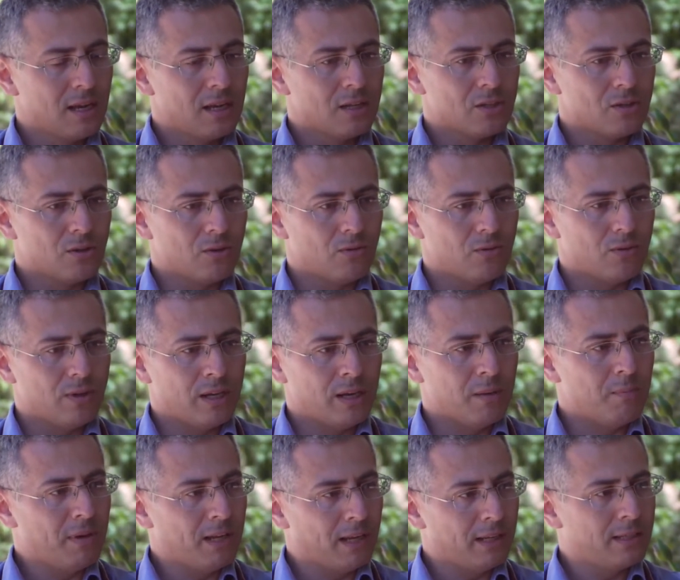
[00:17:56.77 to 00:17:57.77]
So
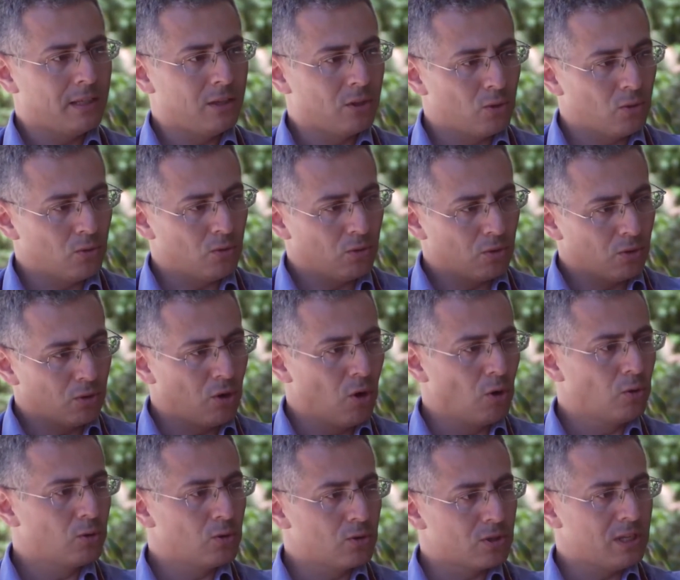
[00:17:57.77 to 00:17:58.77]
inability to go
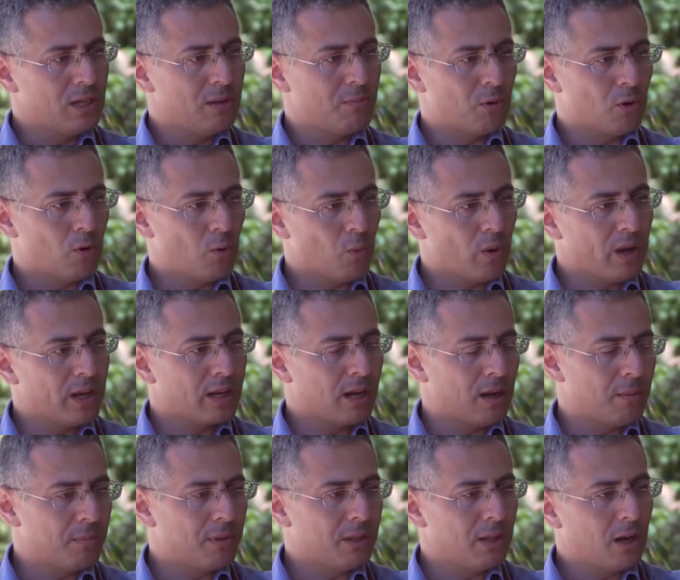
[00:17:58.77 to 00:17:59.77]
to sleep or wake
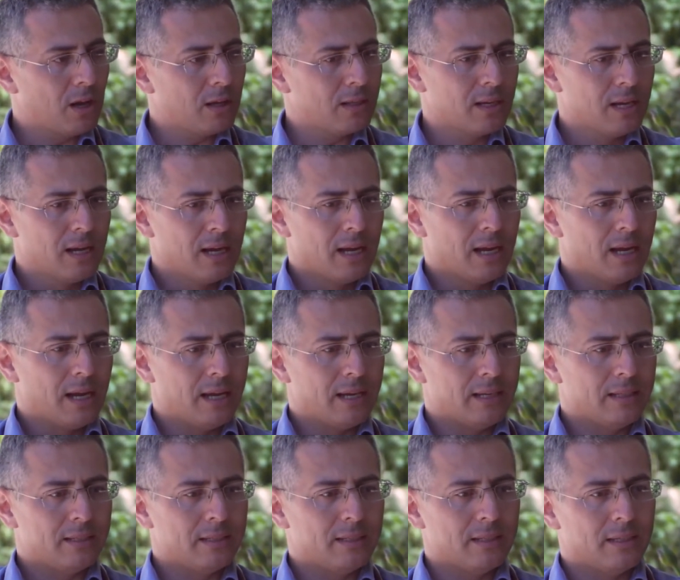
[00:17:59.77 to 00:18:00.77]
up a lot,
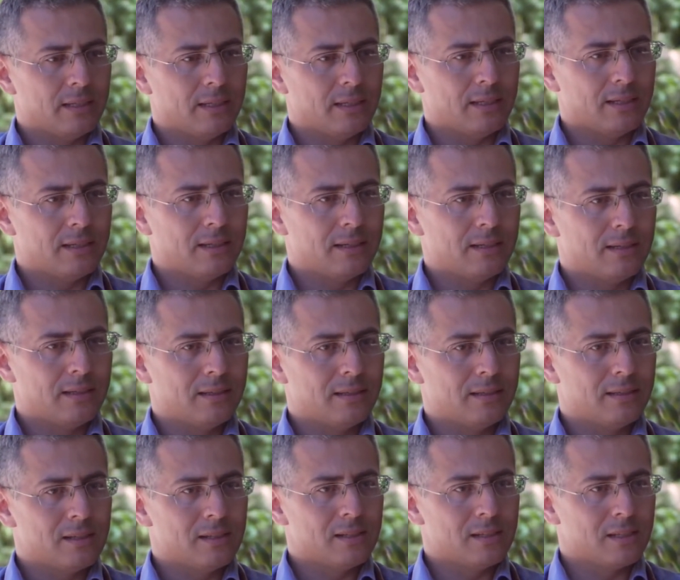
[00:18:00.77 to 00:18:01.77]
and
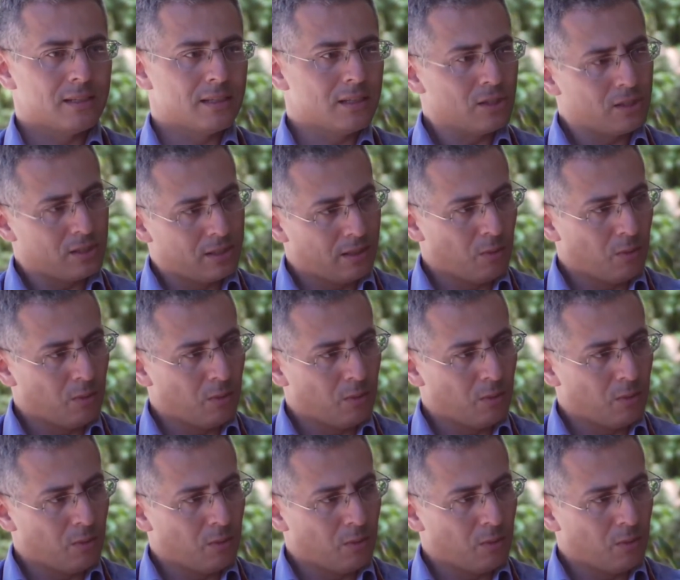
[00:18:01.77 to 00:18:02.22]
this is the